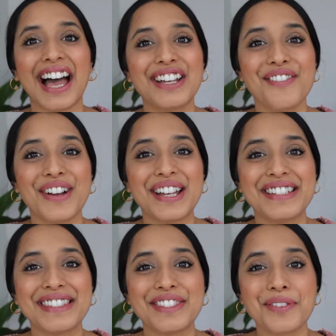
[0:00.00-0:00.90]
Hi
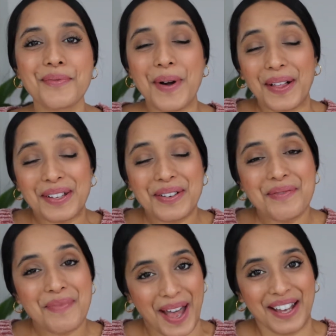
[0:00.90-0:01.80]
friends,
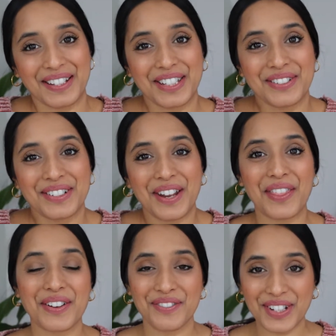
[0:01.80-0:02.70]
welcome back to
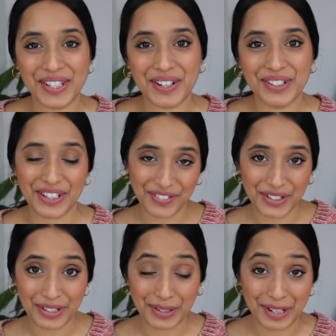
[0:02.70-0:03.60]
another video. If
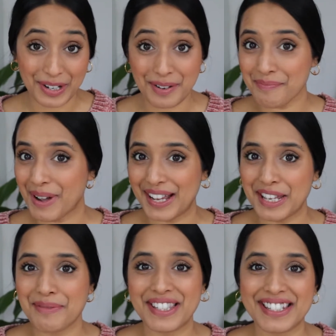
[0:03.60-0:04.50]
you're new here, my
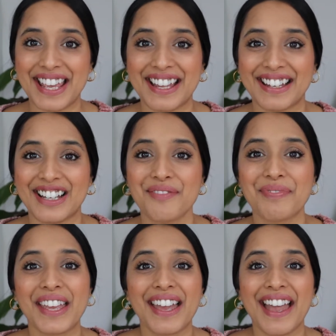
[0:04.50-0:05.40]
name is Neha
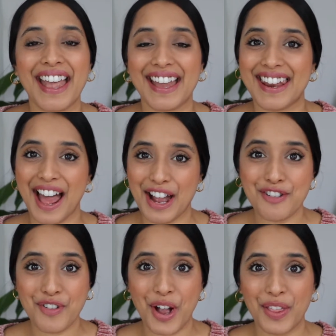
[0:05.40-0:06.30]
and I
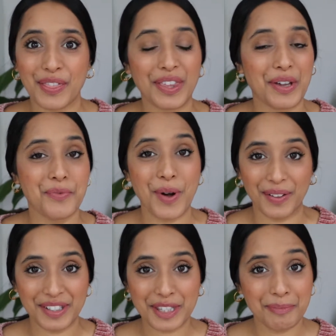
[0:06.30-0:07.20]
run the
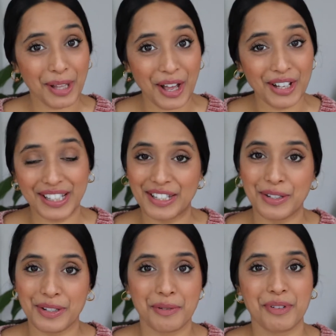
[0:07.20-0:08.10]
wellness blog and
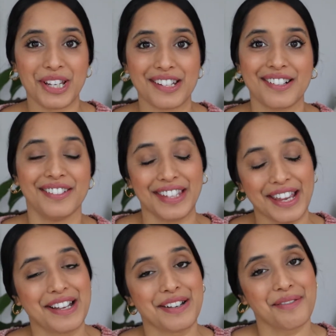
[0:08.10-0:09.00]
YouTube channel
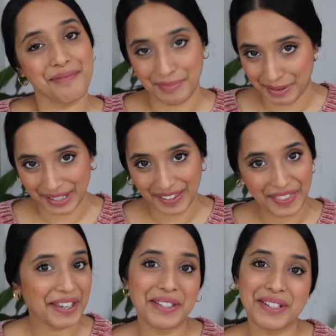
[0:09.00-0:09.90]
Neha Beauty.
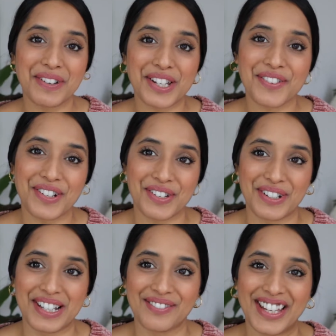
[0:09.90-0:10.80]
Thank you so much for
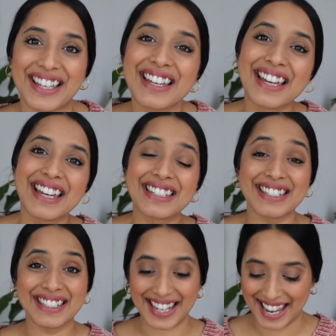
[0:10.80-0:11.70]
joining me.
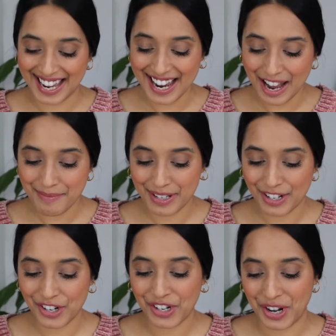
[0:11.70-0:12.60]
Today I'm
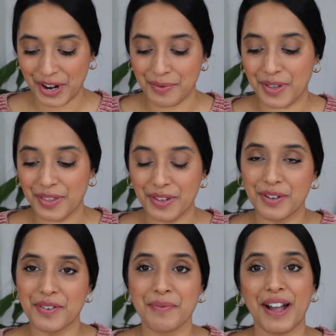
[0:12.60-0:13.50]
gonna share with
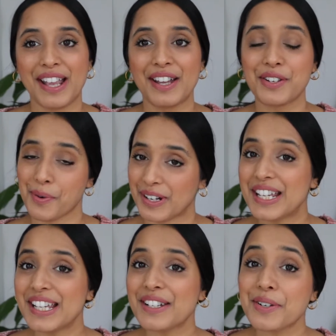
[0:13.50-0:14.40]
you my
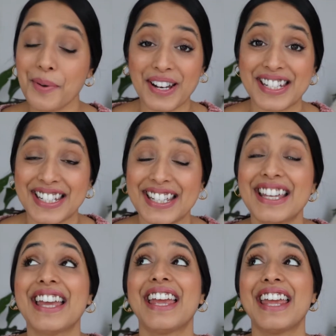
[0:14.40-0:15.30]

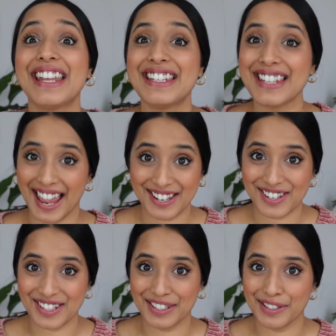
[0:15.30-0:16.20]
2020
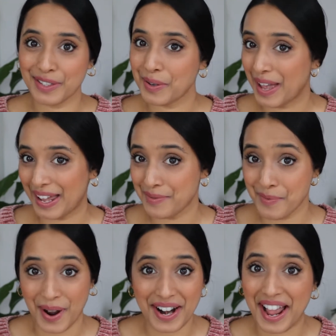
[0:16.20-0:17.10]
intentions and
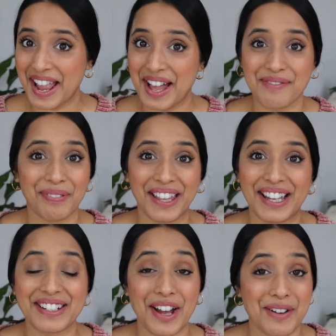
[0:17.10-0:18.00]
what I have
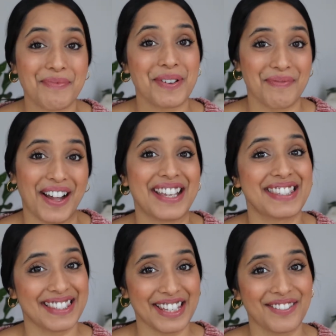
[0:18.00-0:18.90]
planned up my
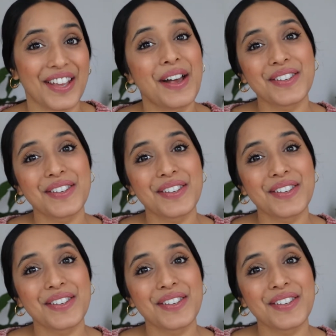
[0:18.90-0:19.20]
sleeve.